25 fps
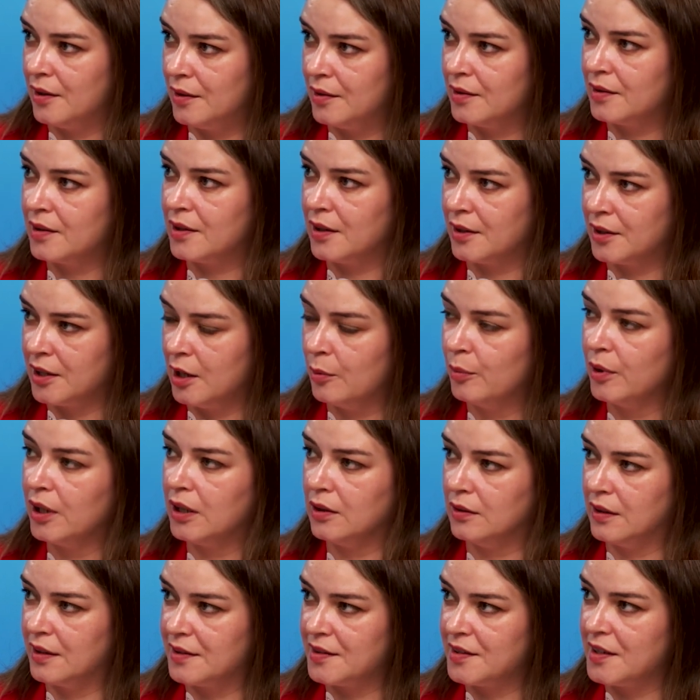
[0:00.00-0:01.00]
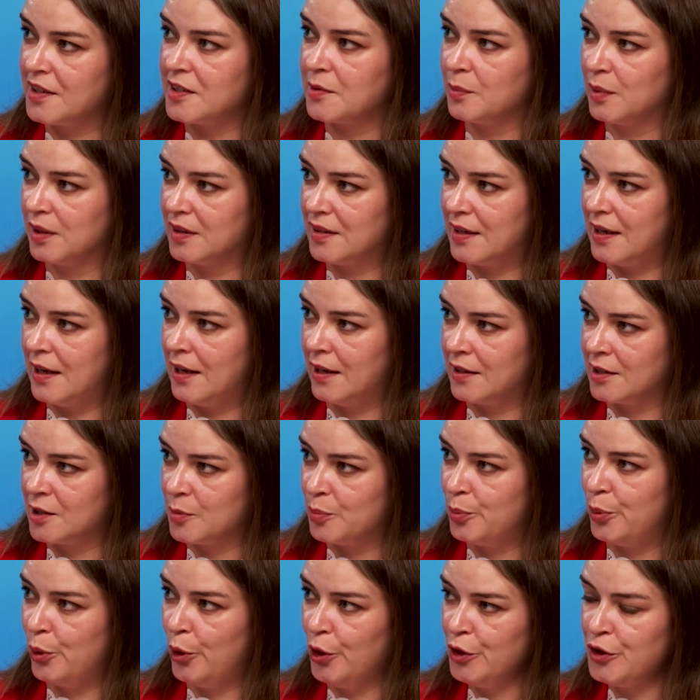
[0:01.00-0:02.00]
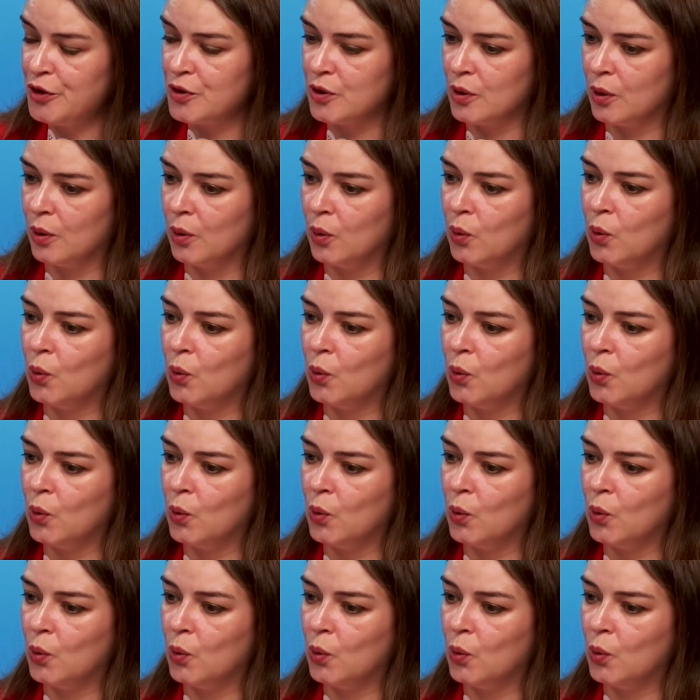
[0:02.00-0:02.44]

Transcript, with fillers: a, chemical assessment expert uh,